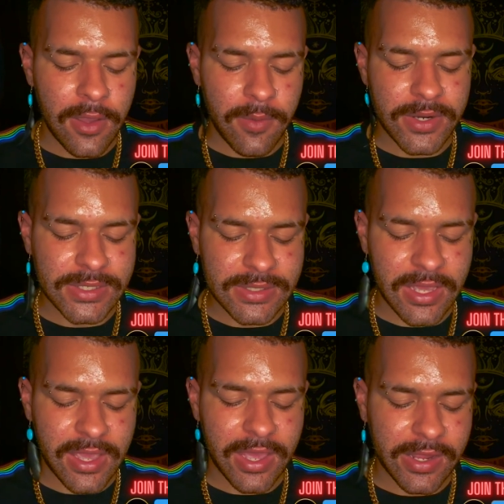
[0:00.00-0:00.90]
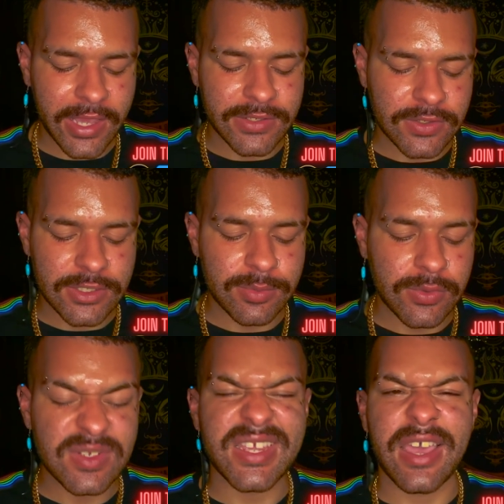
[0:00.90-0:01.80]
What is it that kind of has you
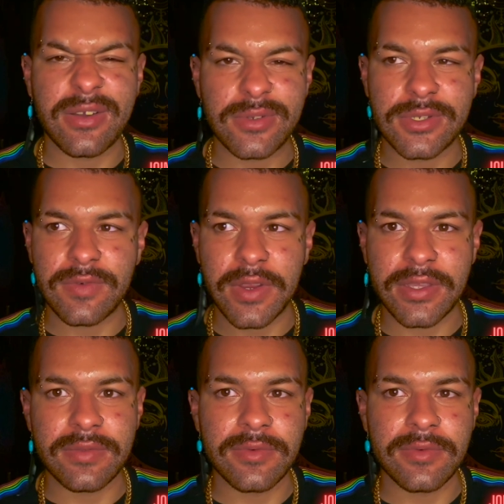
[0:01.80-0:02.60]
spooked out, right?